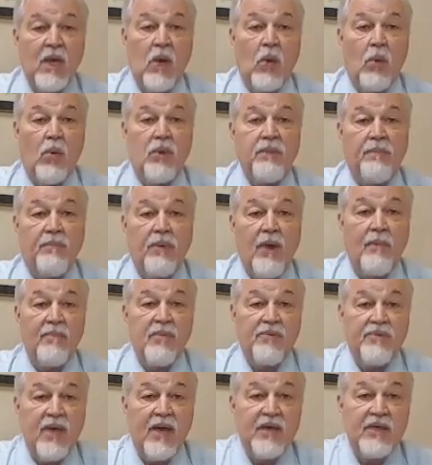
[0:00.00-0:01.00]
Well, the problem
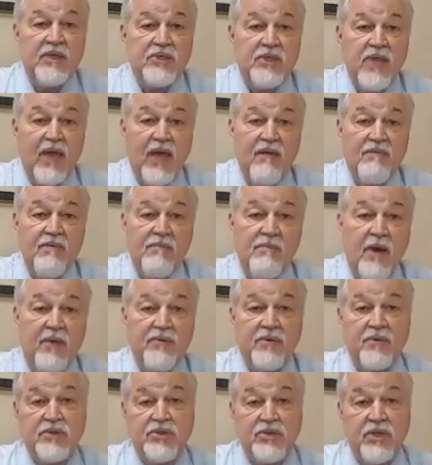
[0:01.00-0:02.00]
with that is they haven't
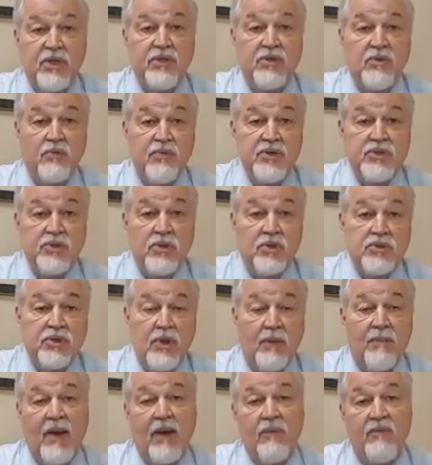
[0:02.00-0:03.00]
bothered to study the research. I
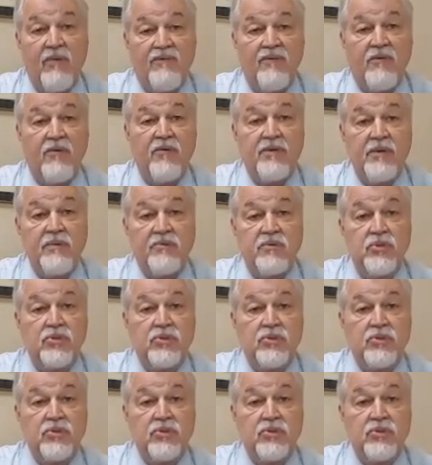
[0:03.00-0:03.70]
might refer them to